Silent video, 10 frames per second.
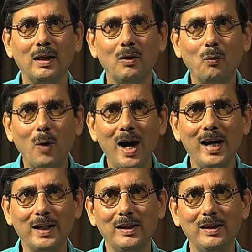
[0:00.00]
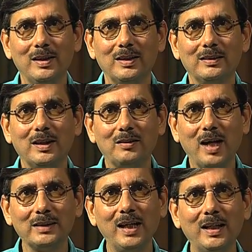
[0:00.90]
While the
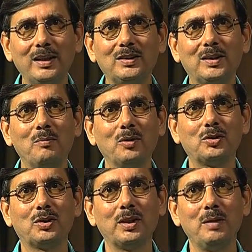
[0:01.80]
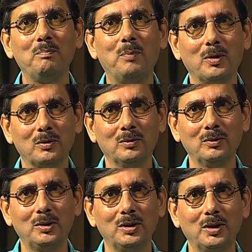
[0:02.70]
Raja is the most important,